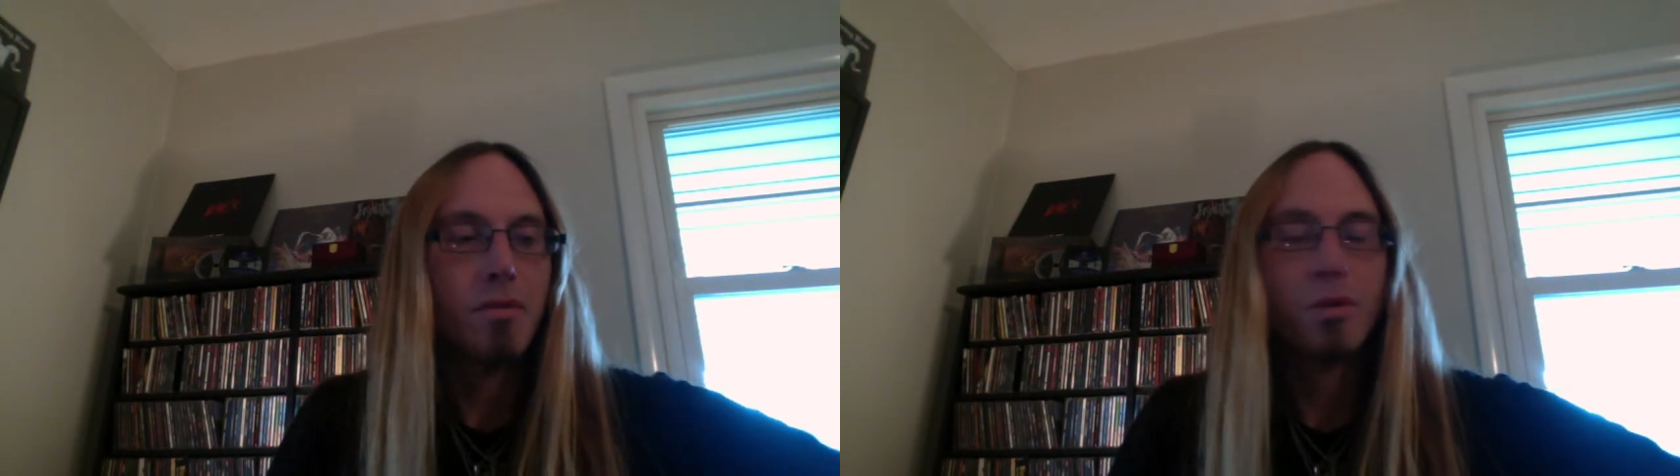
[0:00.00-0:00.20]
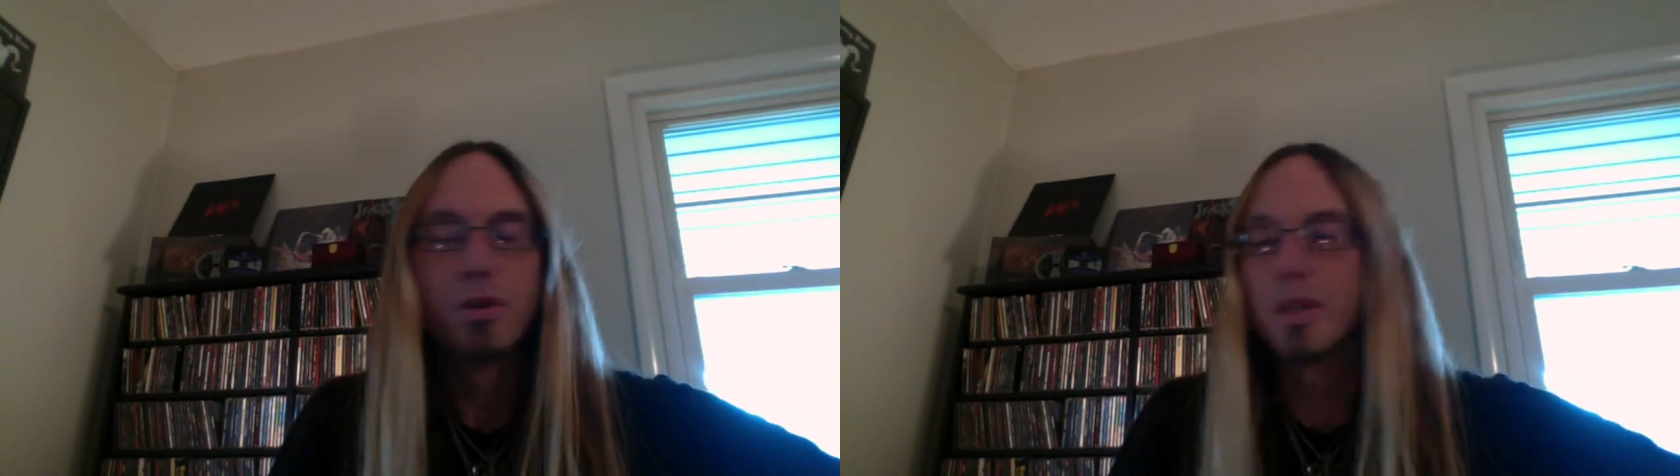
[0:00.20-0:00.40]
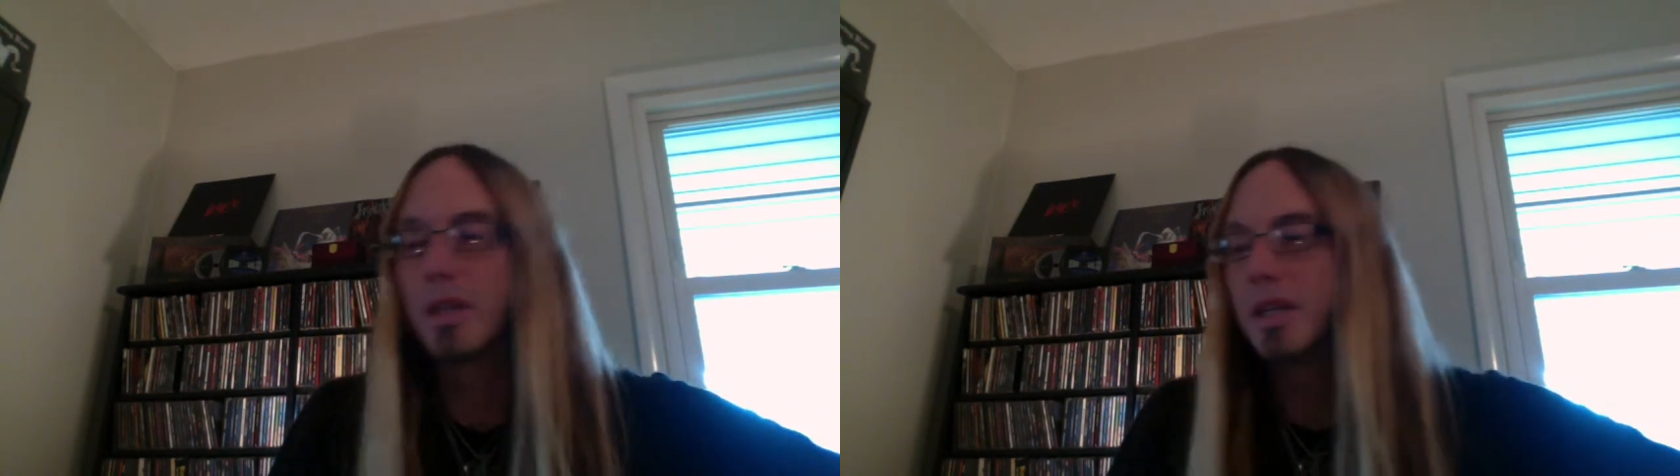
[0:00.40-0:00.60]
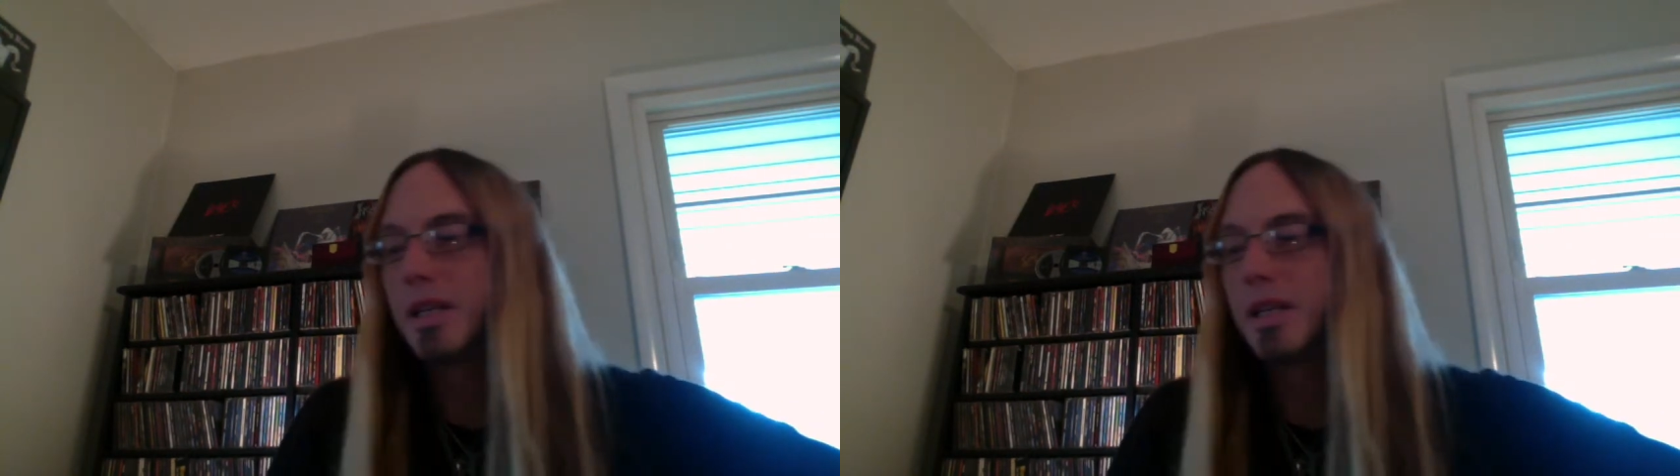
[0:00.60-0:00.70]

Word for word: fortunately